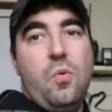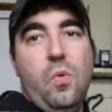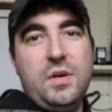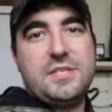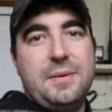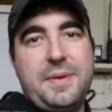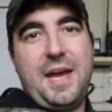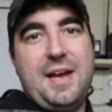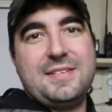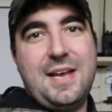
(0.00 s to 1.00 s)
What's up,
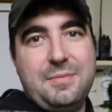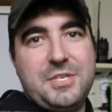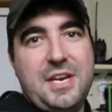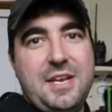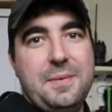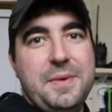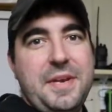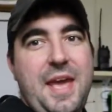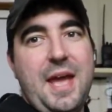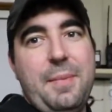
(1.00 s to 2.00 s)
guys? I'm J Dub,
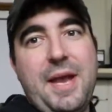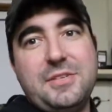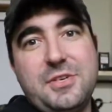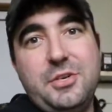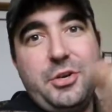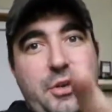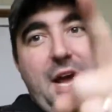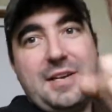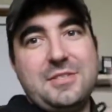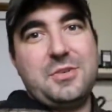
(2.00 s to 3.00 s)
and today I'm answering you
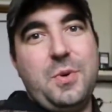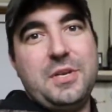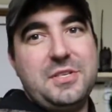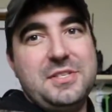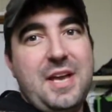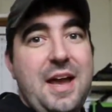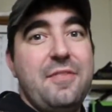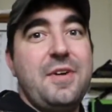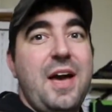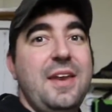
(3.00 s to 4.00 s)
guys' questions. I
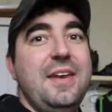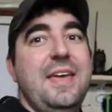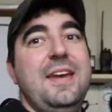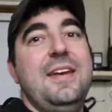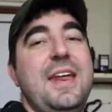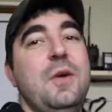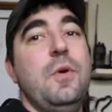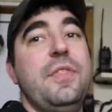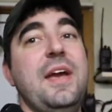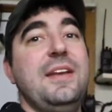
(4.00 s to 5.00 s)
have gotten inundated
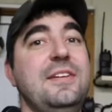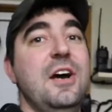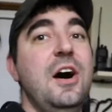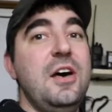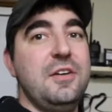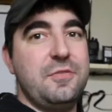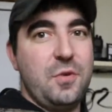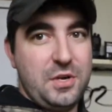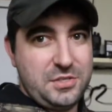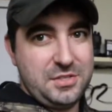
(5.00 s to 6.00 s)
with a ton of
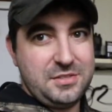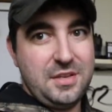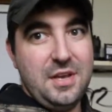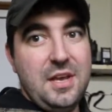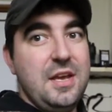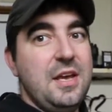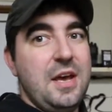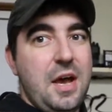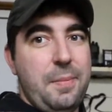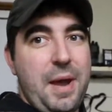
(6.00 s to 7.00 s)
questions
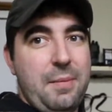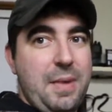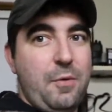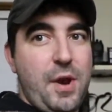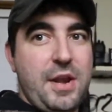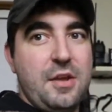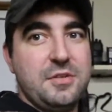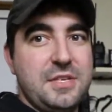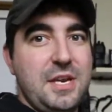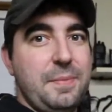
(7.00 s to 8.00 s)
about my radio
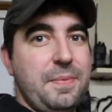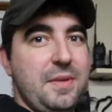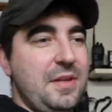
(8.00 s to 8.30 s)
setup.